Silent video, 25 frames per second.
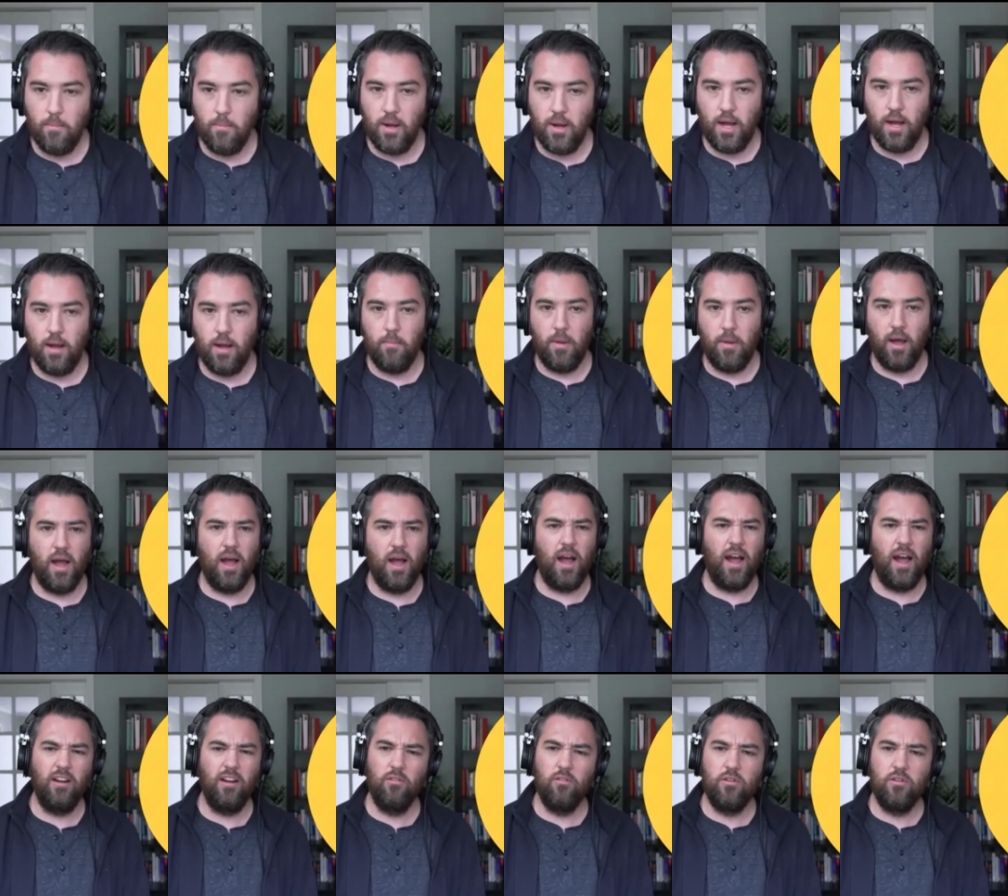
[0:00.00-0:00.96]
Bomb. Uh,
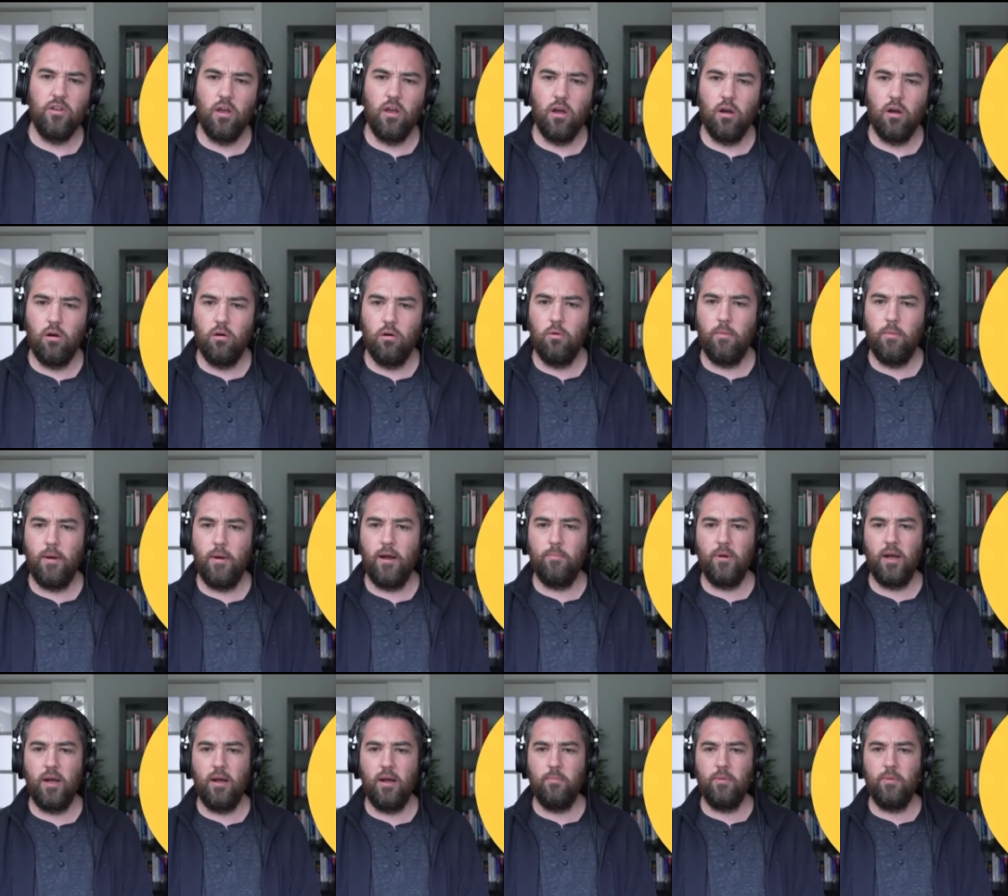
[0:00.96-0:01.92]
I don't know about
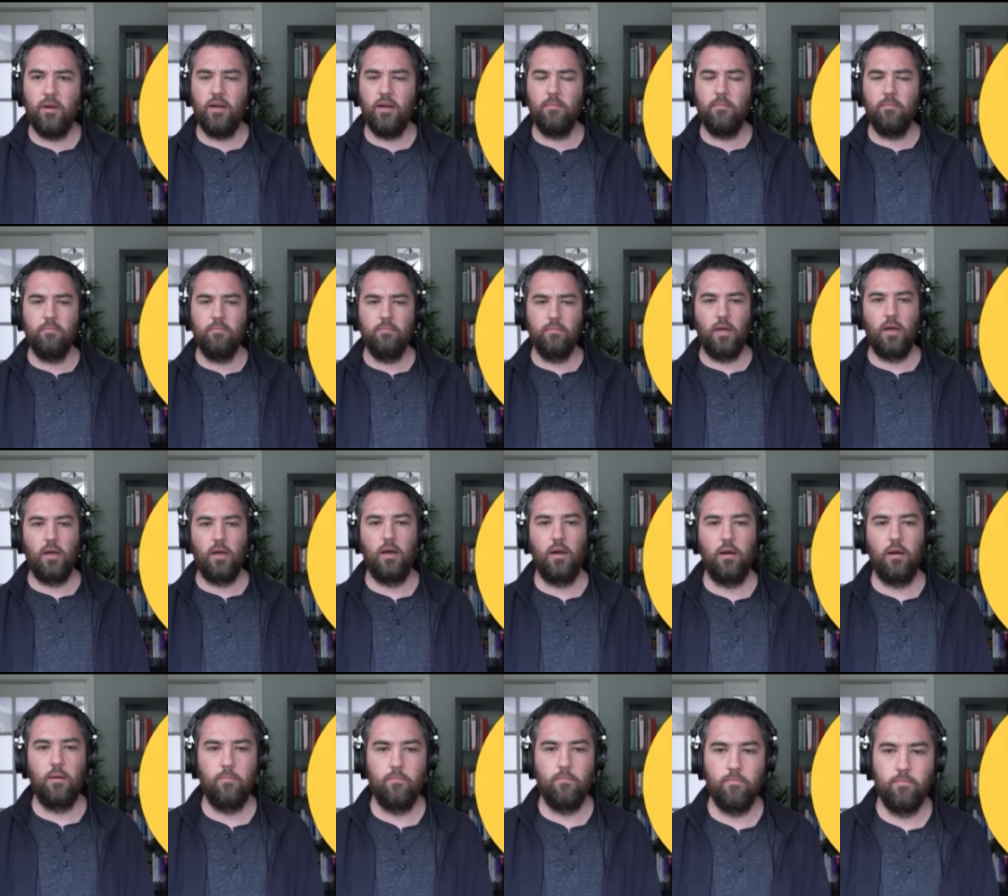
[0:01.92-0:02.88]
BombBomb.
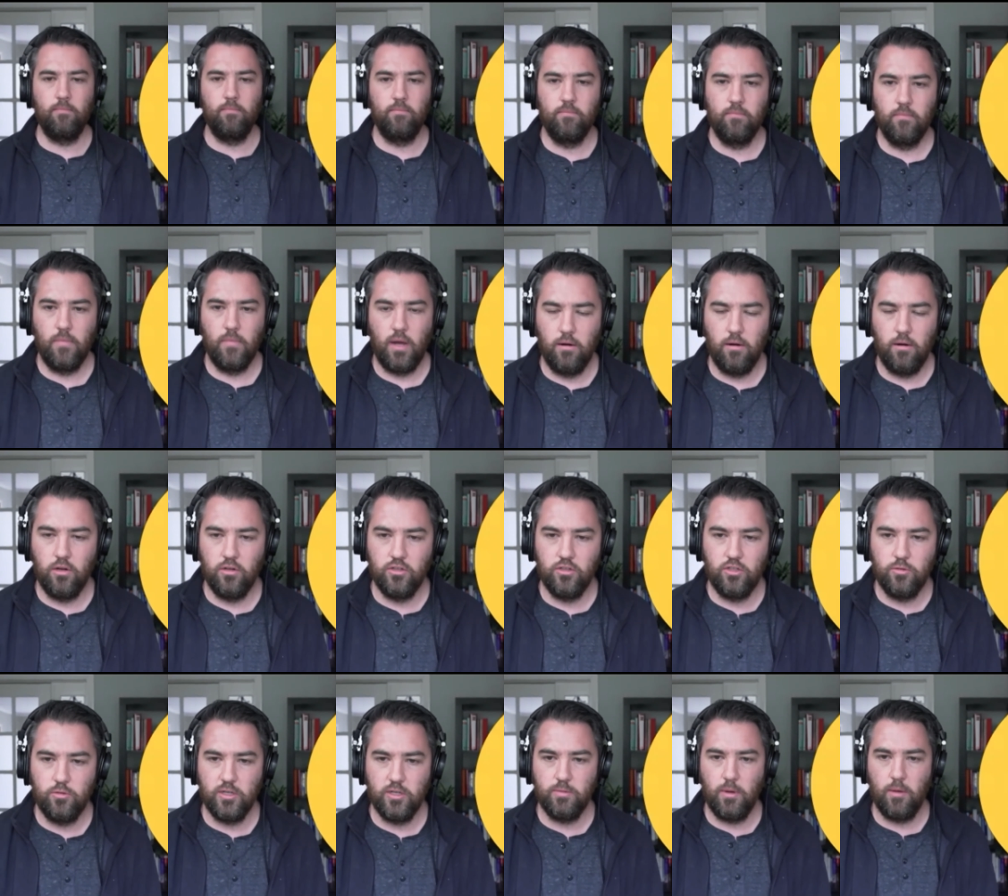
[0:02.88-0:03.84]
Um, I don't know
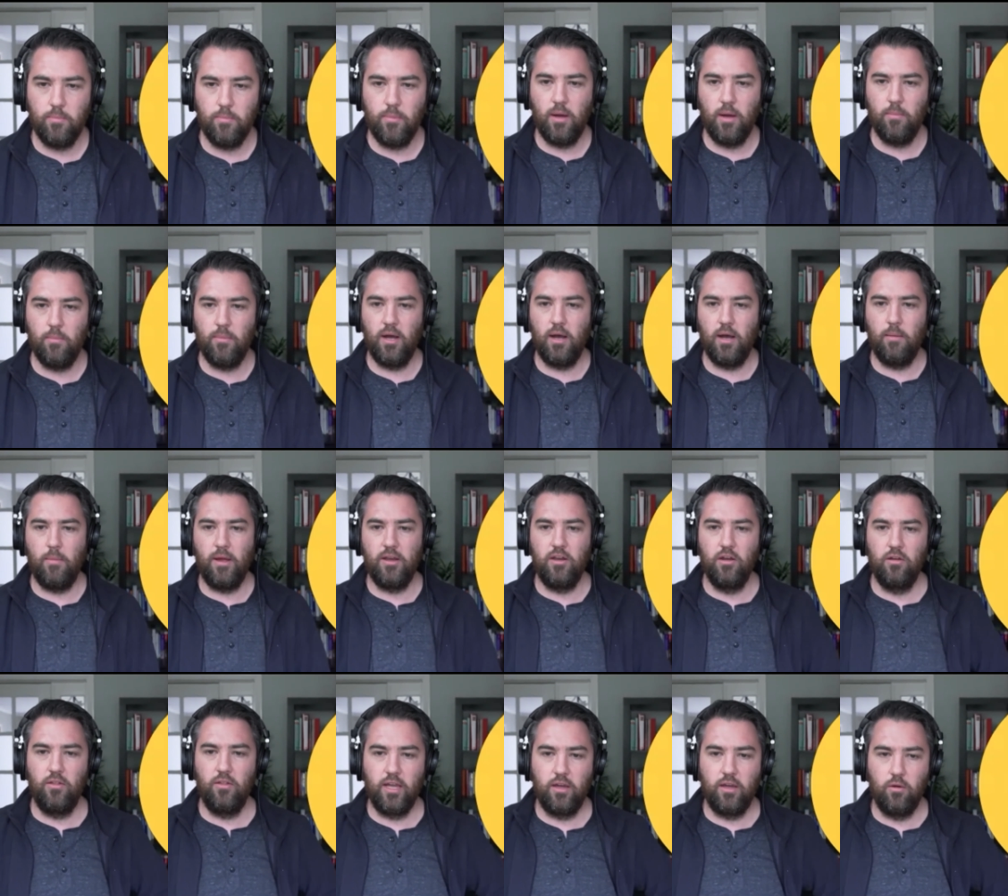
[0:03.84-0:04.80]
too much about BombBomb. I
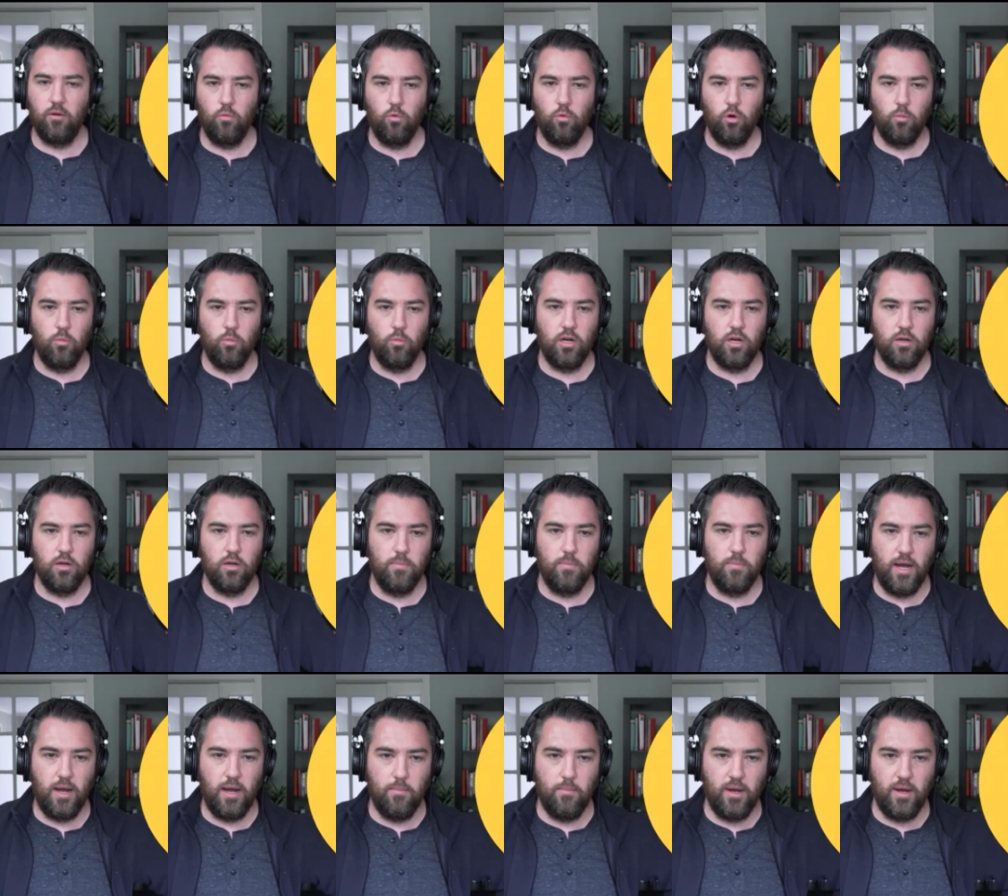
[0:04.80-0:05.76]
know like Warm Welcome,
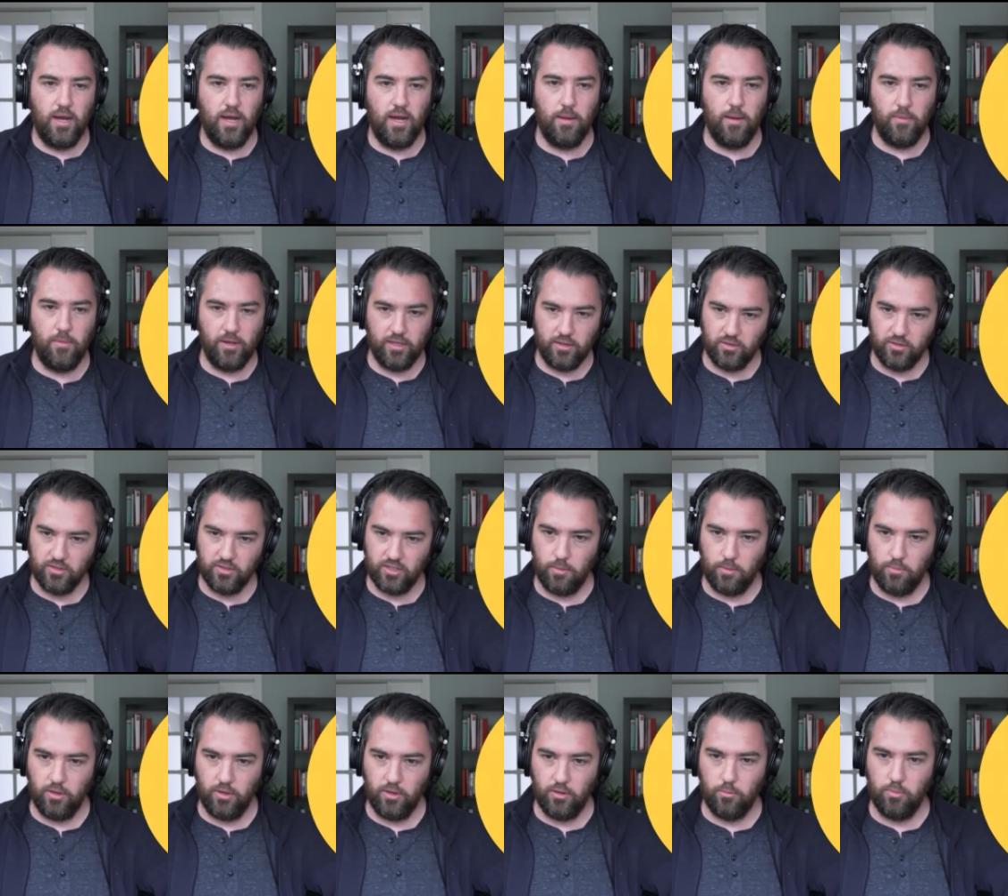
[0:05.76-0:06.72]
BombBomb. Like there's a
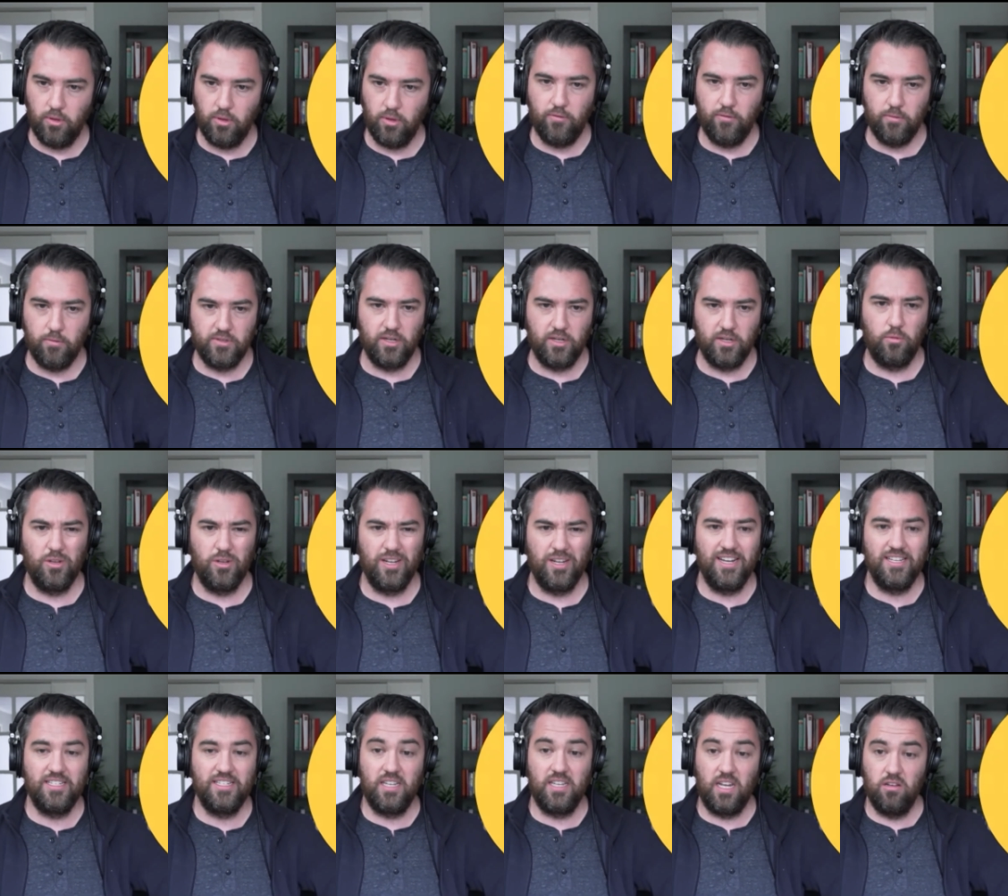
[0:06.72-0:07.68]
couple other platforms that are really
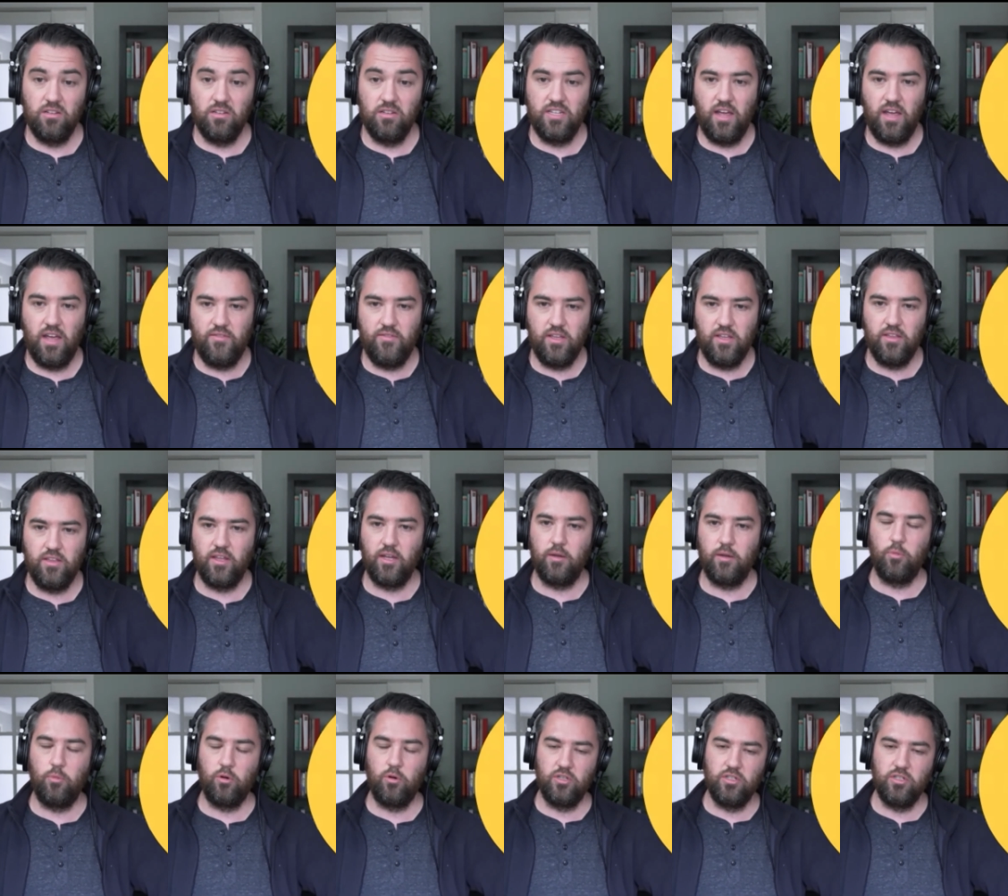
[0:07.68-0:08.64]
kind of sales heavy and like
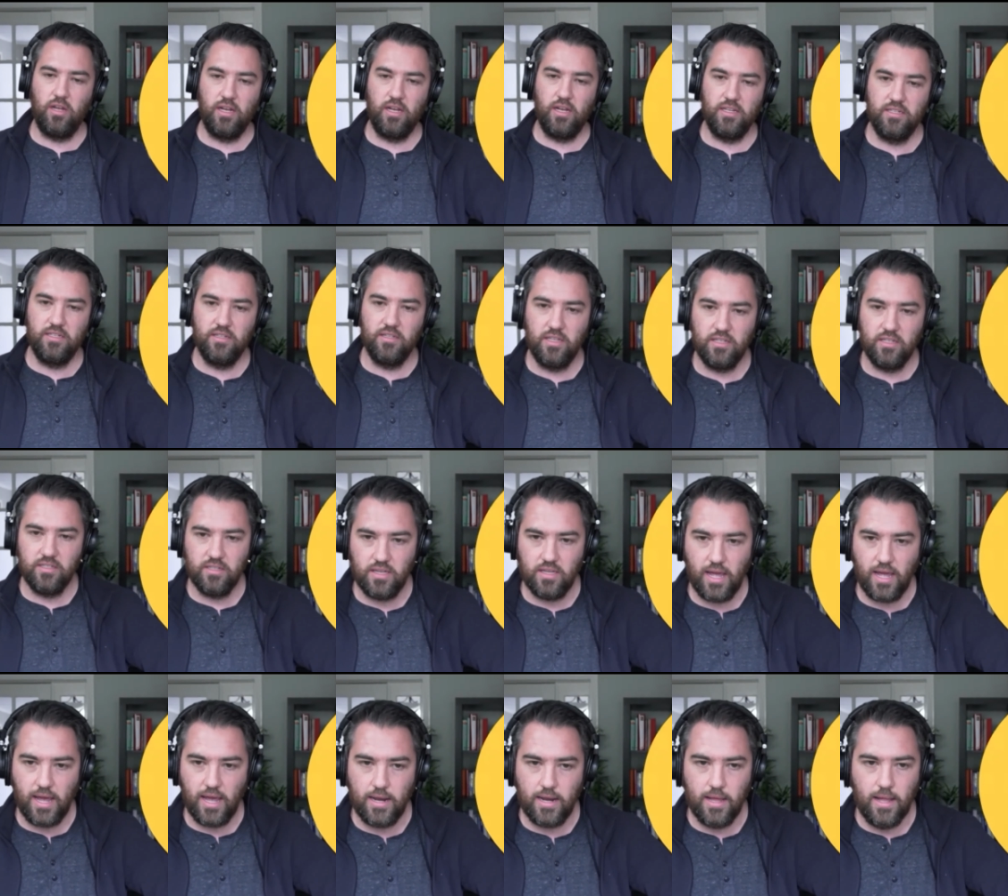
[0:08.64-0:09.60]
personalized and things like
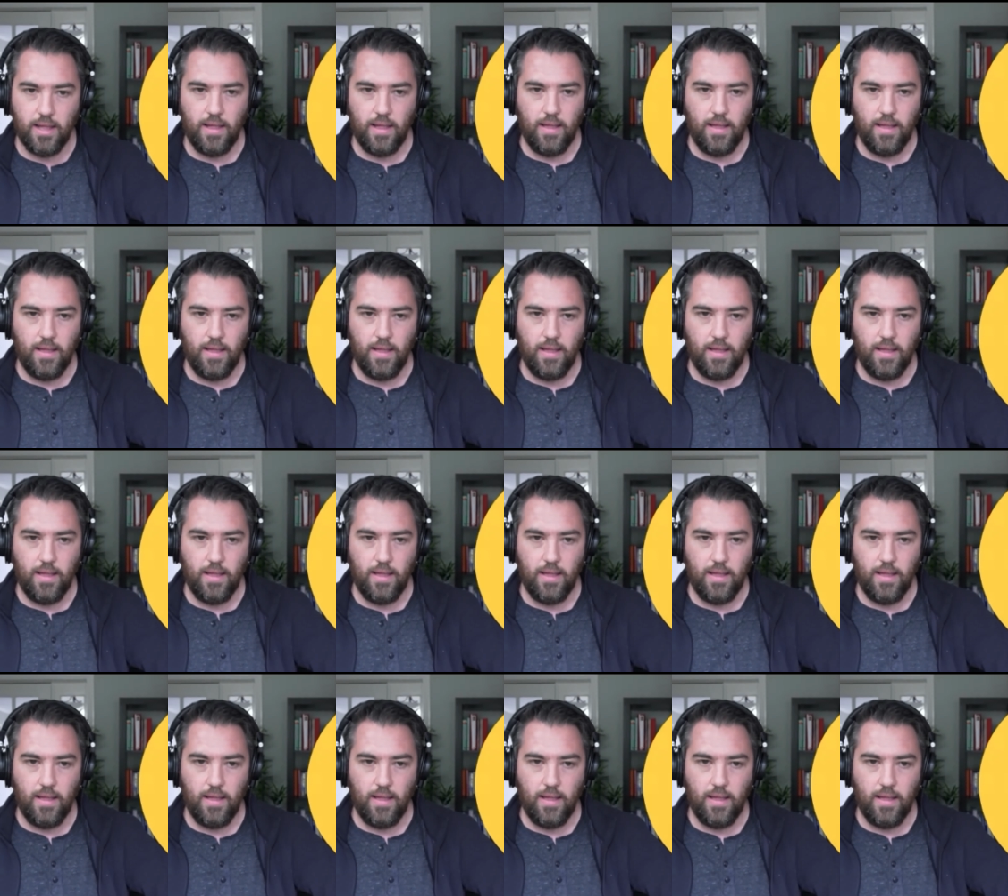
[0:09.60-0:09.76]
that.